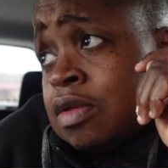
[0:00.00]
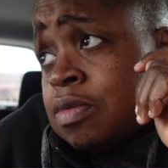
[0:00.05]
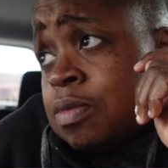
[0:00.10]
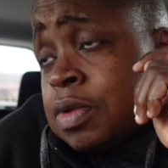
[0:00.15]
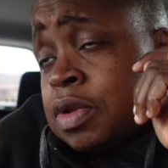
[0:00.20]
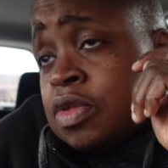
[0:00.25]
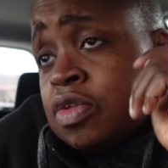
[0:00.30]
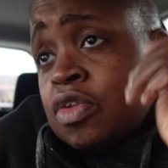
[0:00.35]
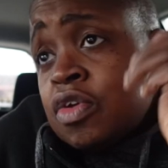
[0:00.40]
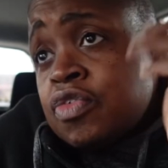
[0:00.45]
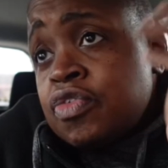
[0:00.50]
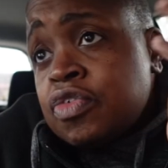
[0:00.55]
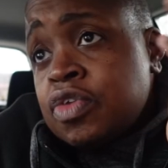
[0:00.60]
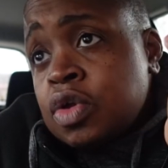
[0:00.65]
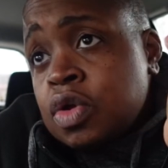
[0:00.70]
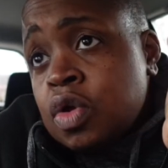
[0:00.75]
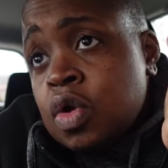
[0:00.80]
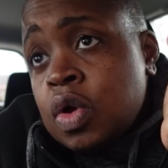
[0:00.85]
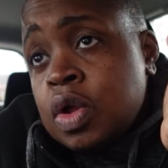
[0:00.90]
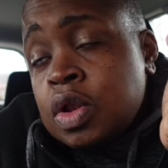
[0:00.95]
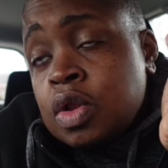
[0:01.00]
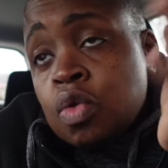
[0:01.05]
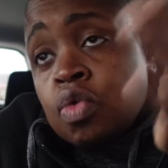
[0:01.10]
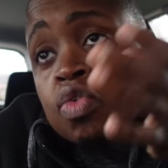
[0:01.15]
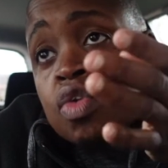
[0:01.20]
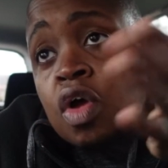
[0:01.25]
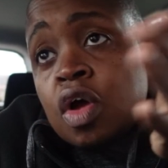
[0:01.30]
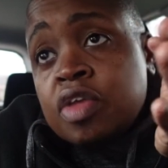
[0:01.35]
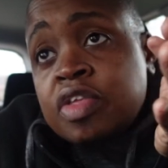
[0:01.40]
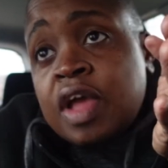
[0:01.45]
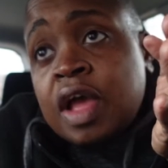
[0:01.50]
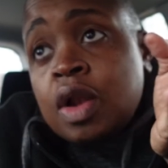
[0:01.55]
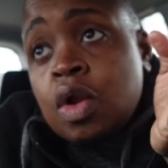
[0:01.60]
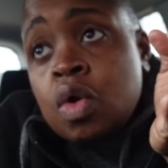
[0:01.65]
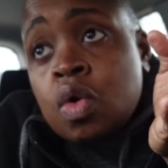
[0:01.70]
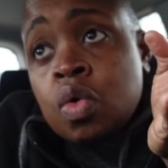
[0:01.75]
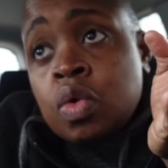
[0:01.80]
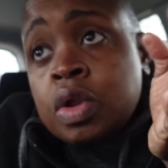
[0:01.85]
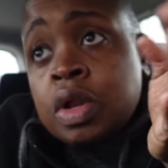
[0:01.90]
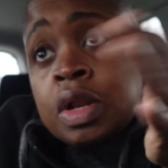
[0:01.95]
But it's the, you know, and those cars i had
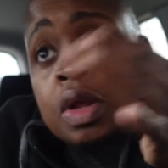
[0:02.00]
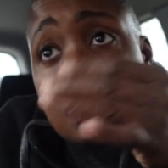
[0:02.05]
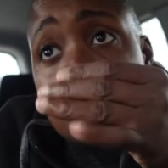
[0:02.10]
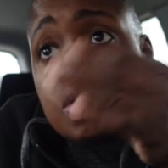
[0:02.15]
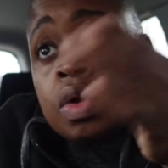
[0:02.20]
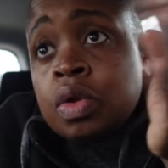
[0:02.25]
owned and they were,